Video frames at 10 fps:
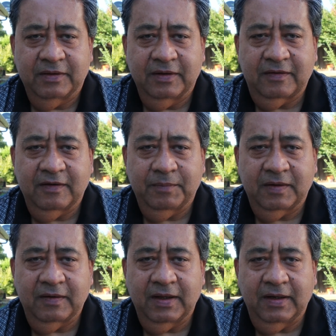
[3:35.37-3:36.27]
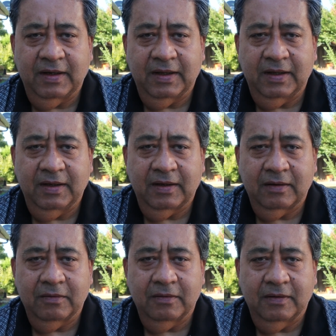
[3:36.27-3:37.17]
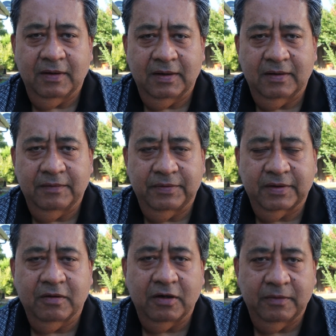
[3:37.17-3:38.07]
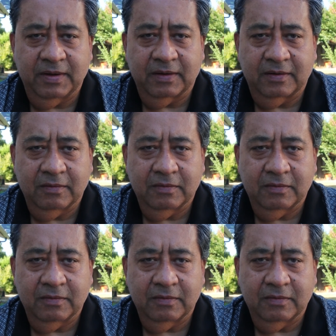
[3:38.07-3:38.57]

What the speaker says: This is basically for the government,